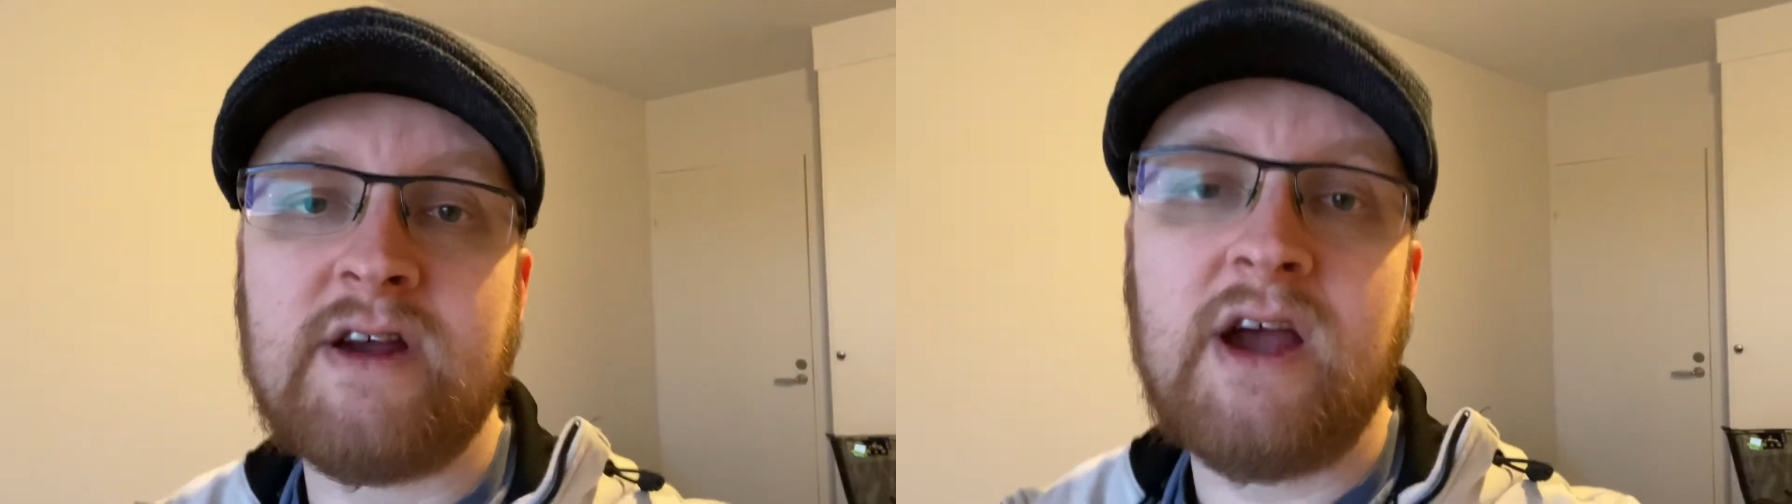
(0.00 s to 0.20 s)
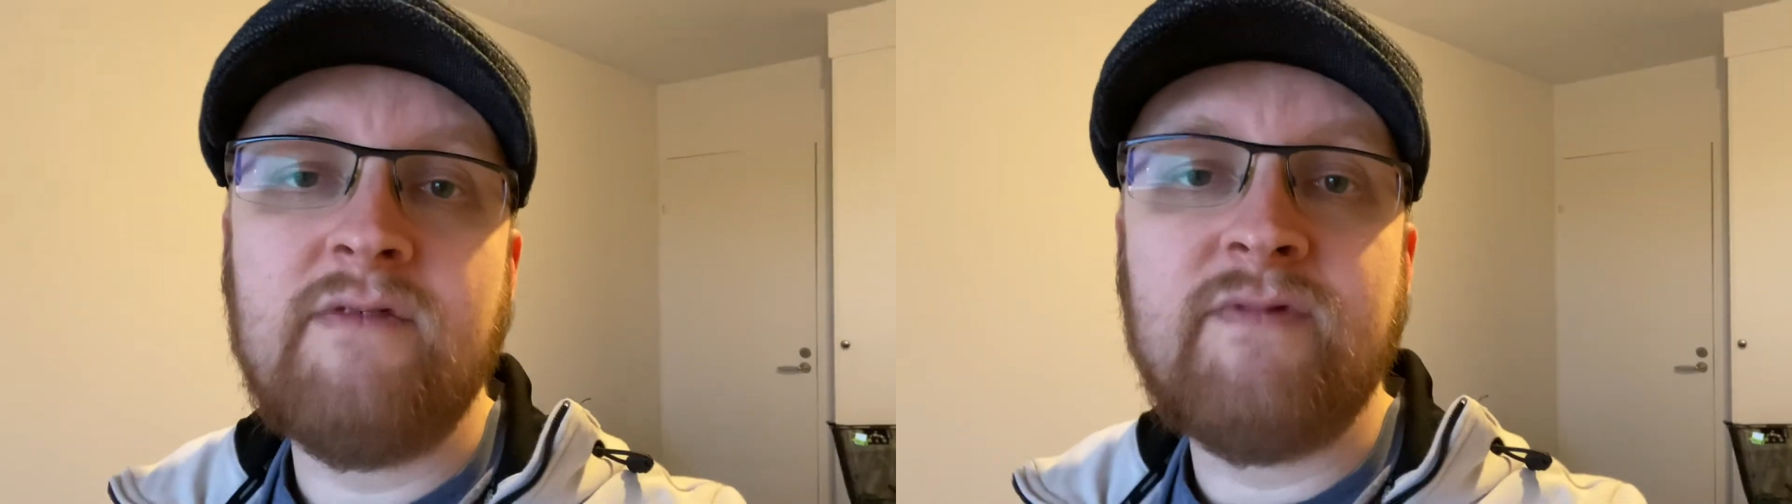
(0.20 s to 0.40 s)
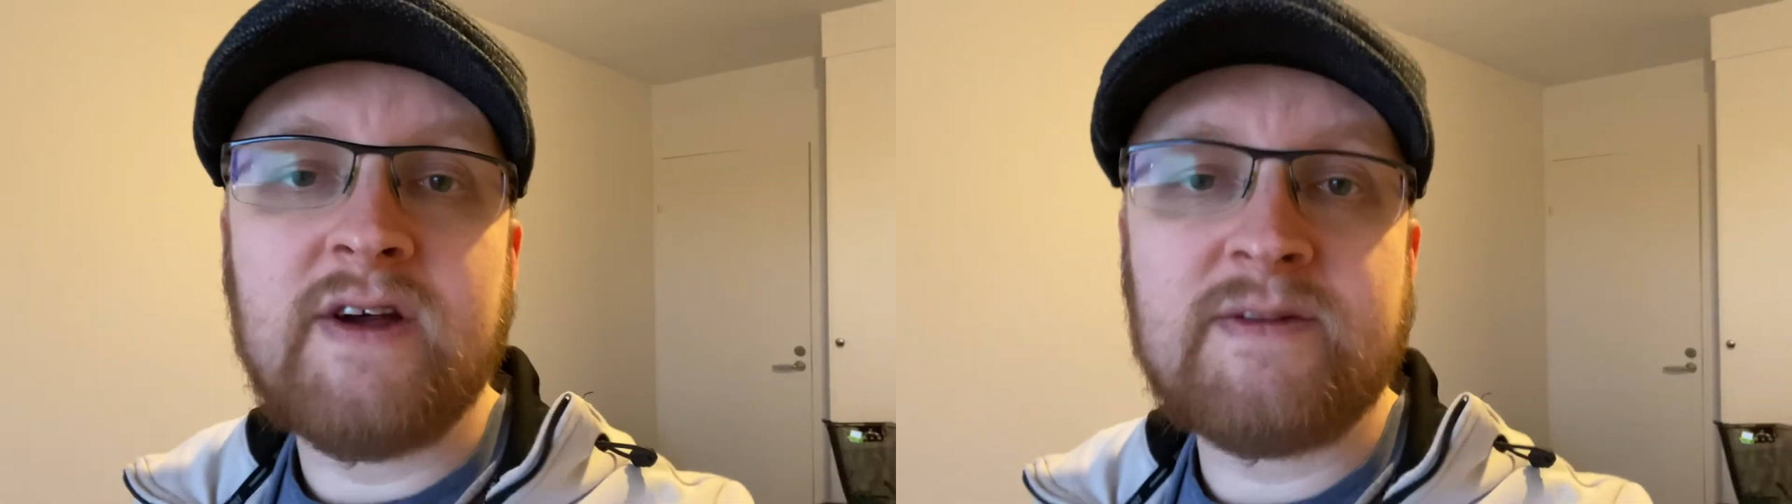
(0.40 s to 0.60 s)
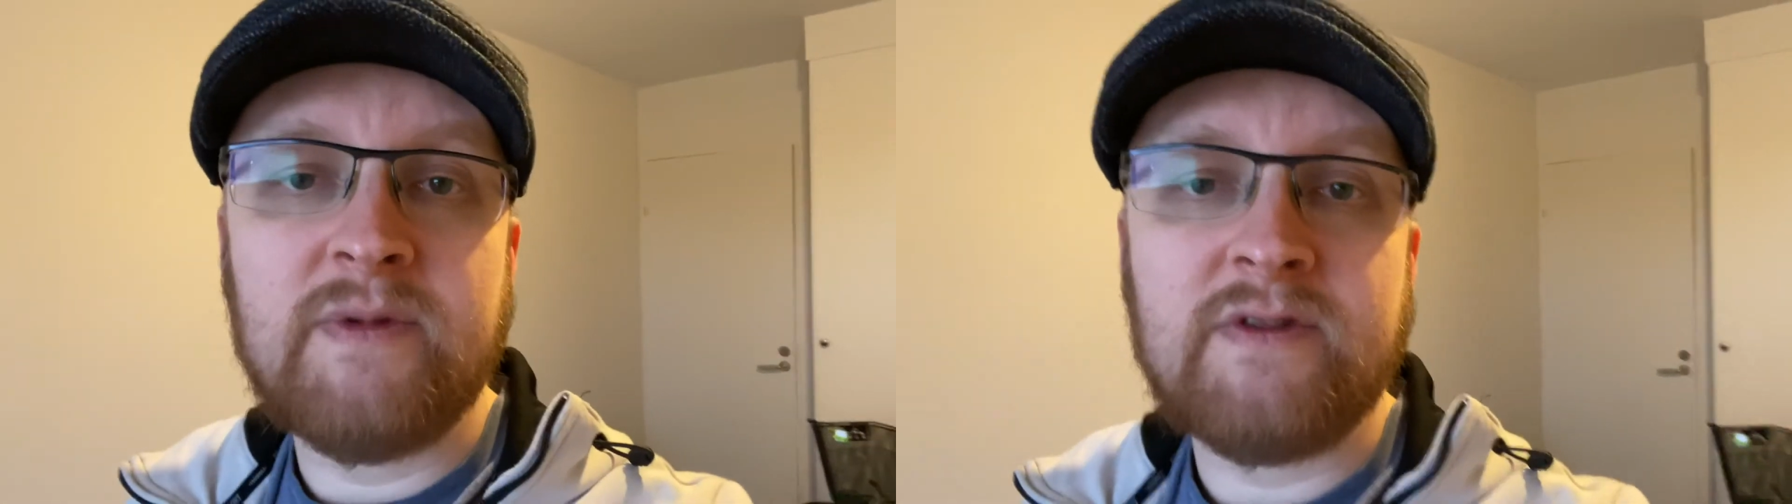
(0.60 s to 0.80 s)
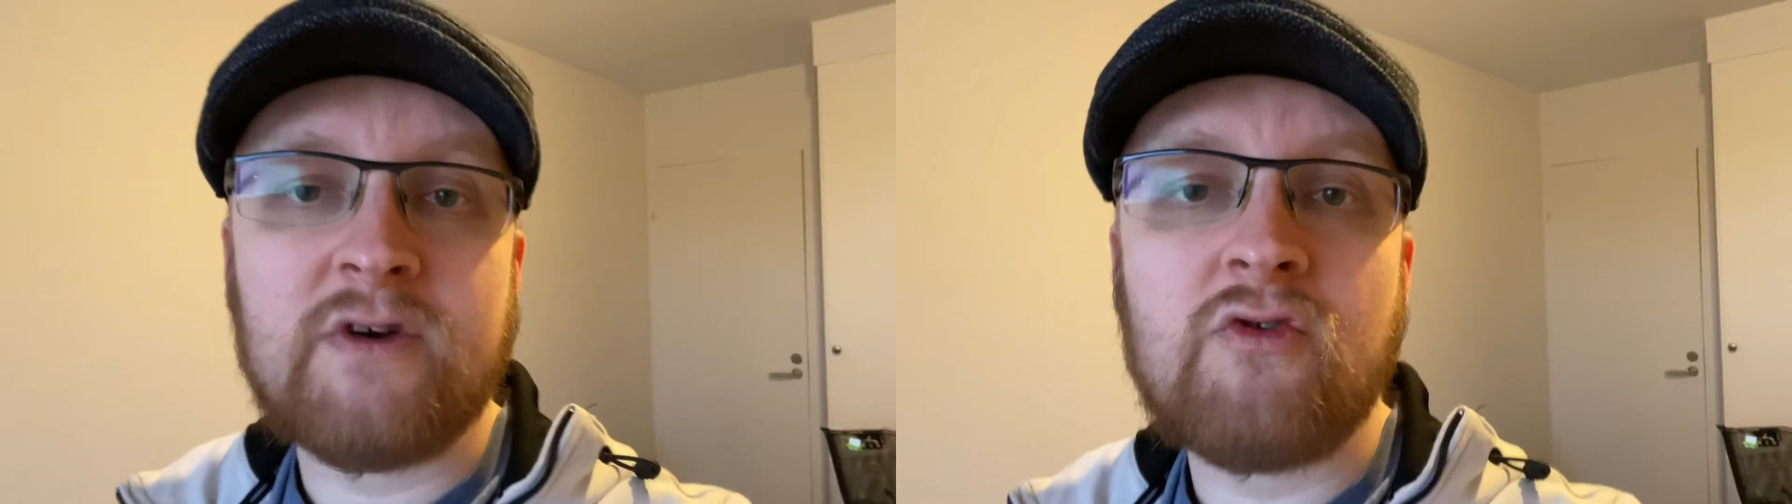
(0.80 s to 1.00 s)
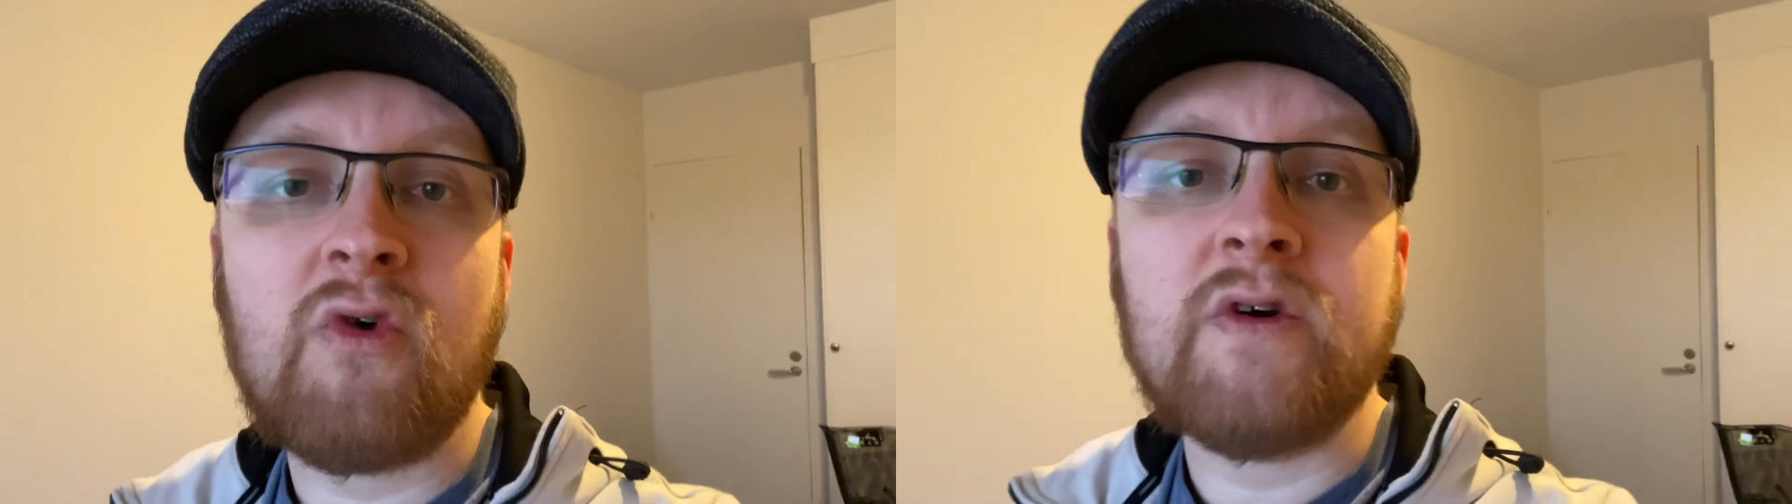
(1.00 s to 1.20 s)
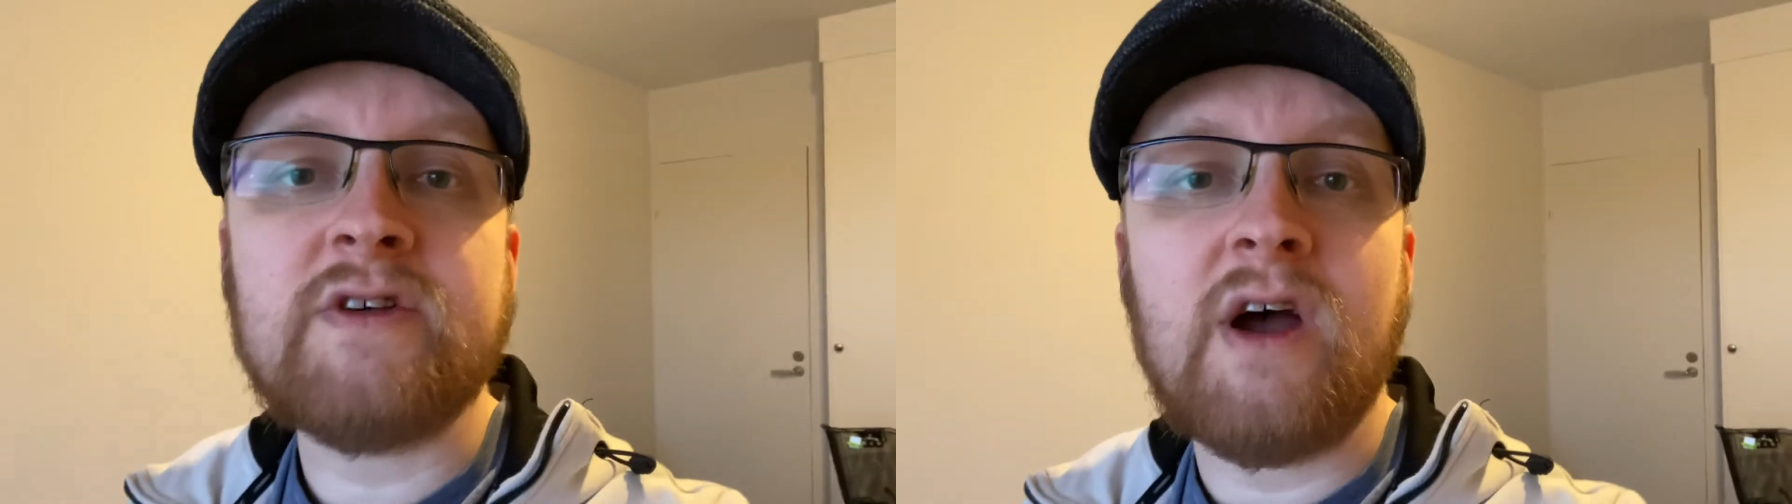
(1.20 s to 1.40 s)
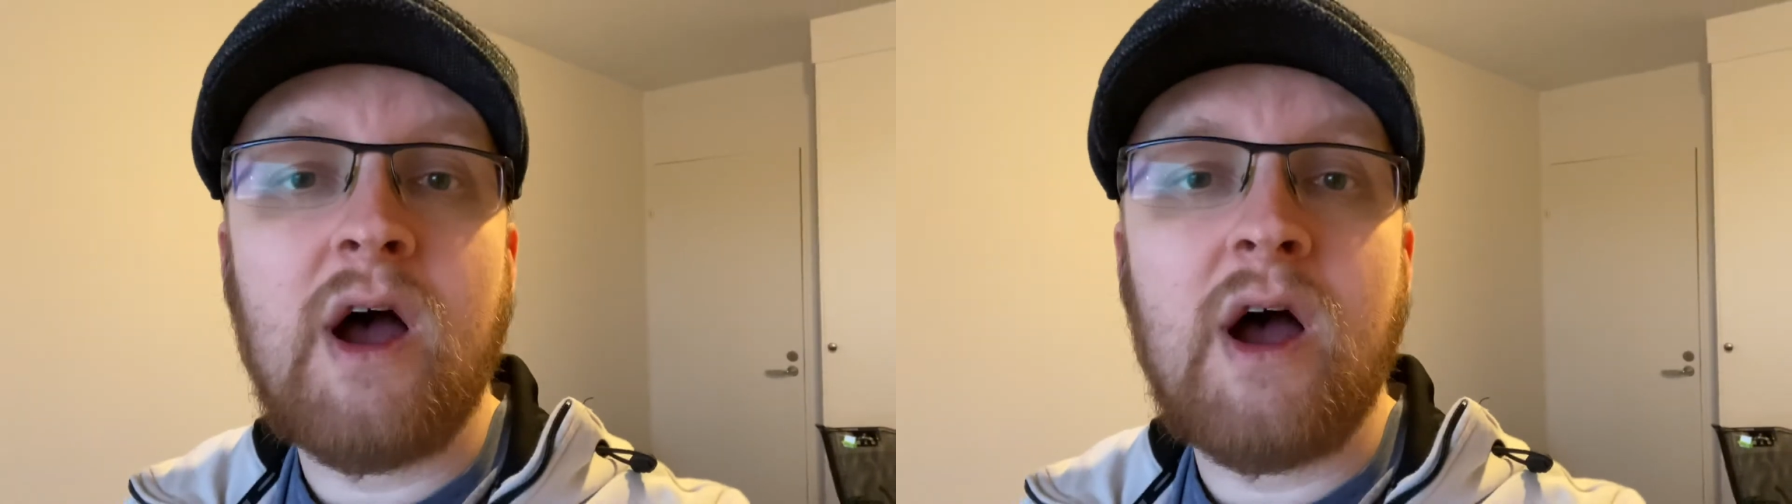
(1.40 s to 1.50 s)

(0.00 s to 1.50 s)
investments across